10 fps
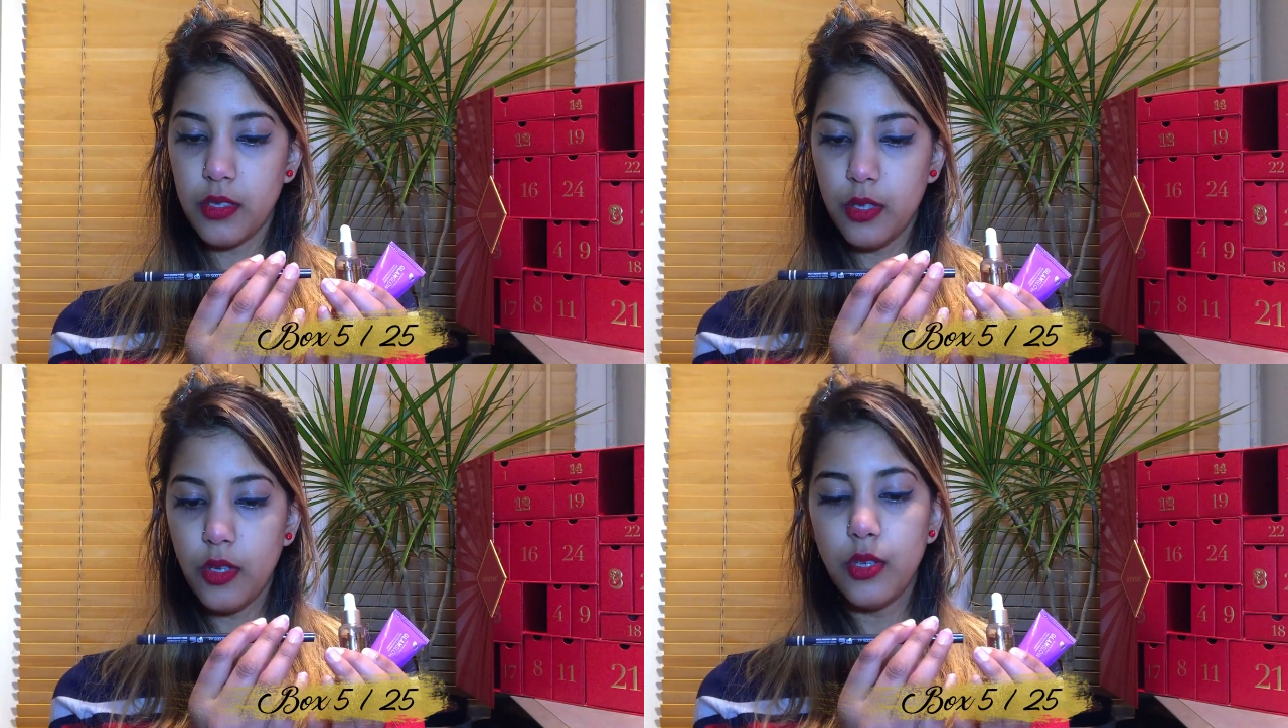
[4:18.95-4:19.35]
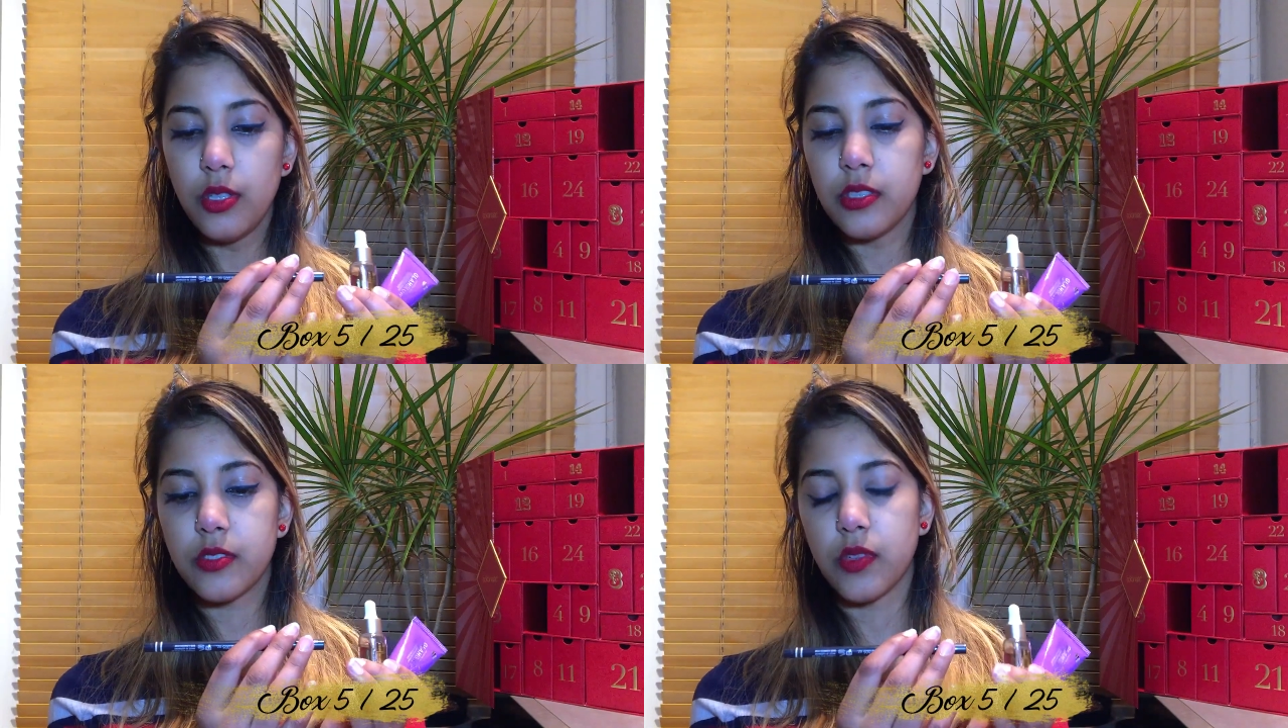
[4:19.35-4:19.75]

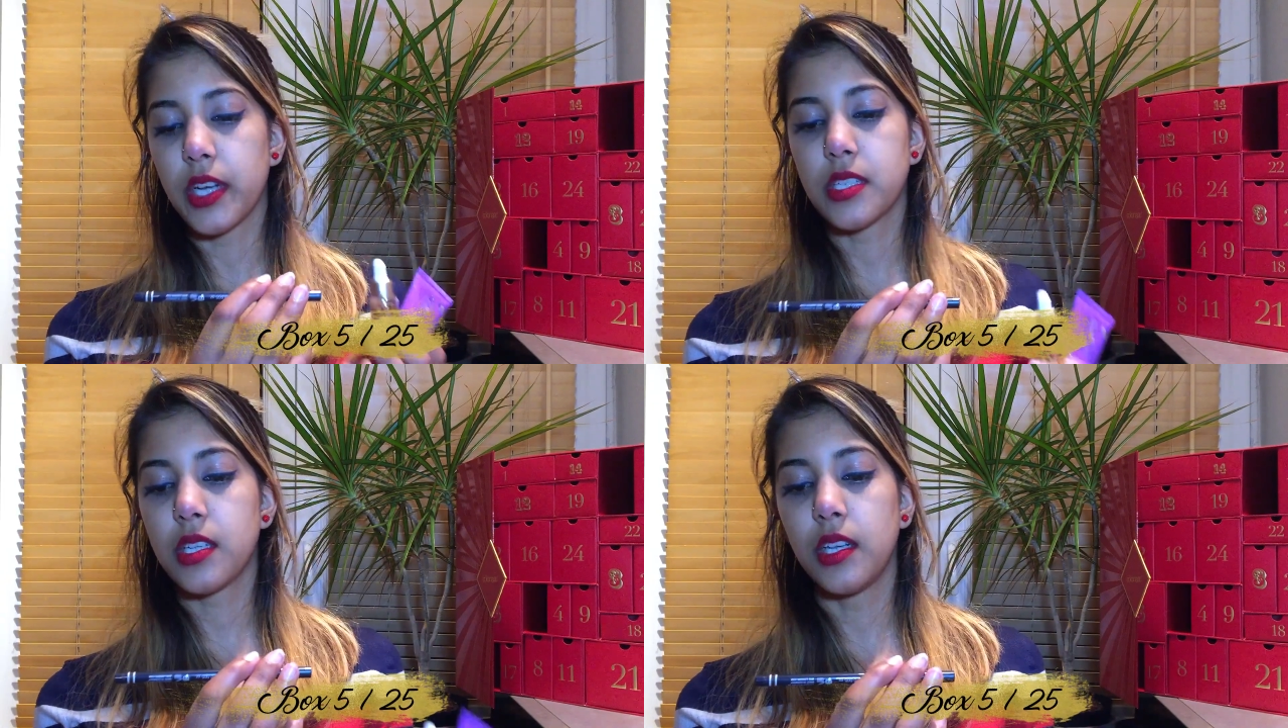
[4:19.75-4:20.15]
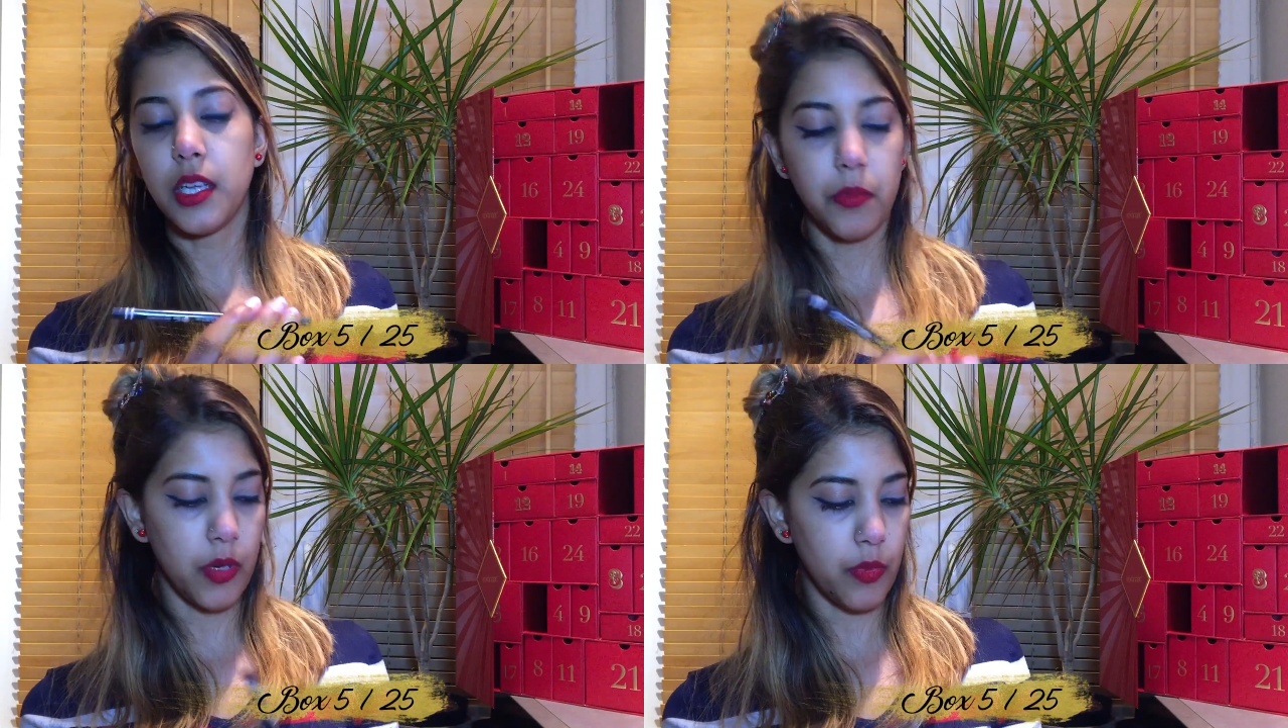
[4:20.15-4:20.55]
Ultra
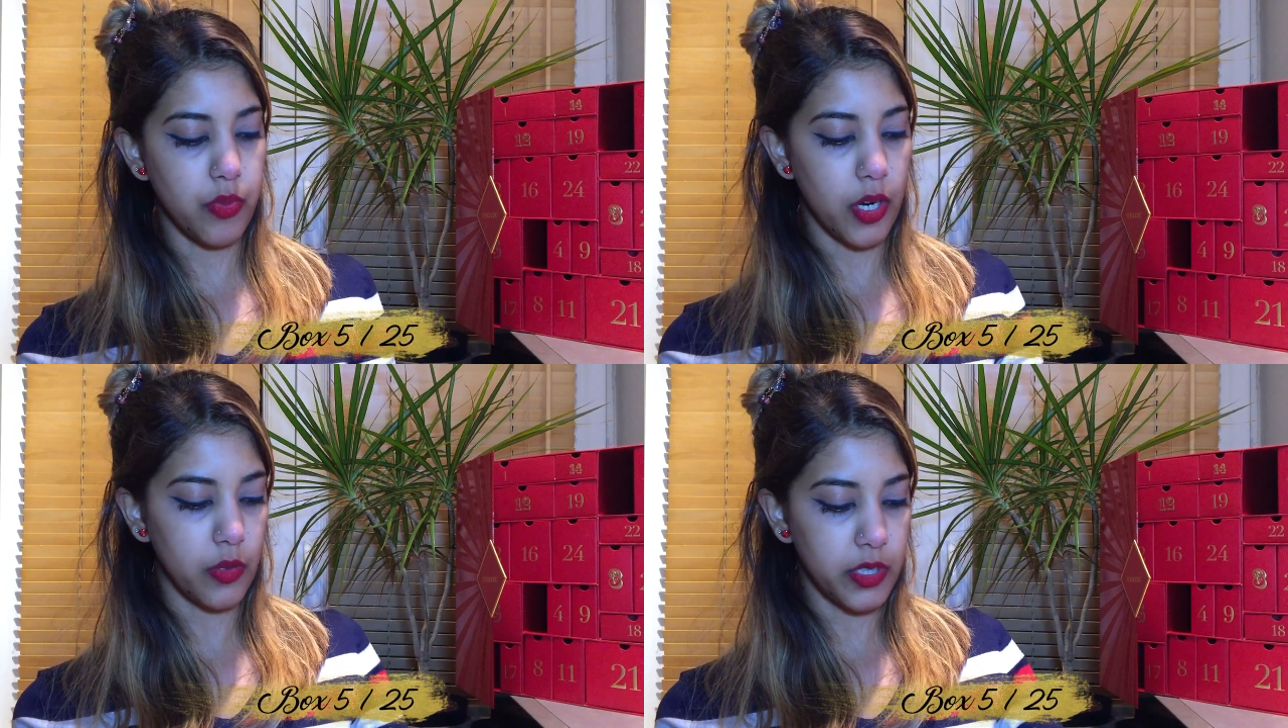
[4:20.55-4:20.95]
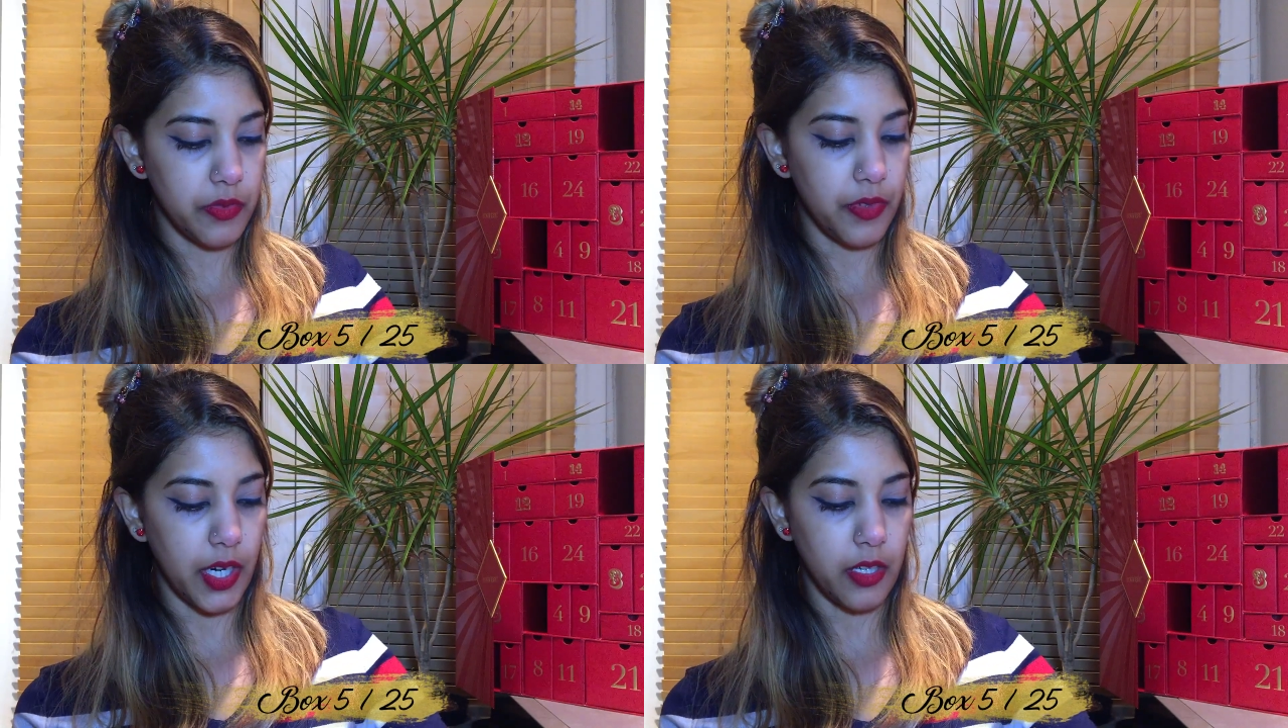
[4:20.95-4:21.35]
Slim Brow
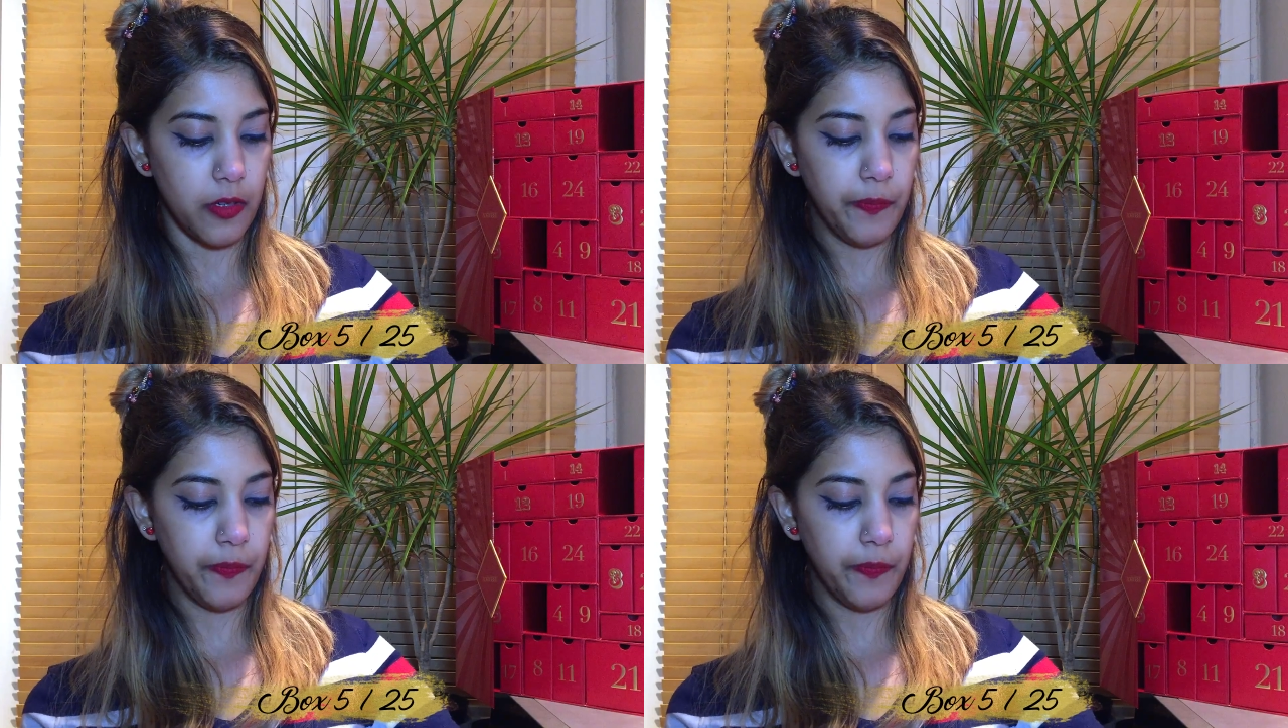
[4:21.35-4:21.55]
Definer.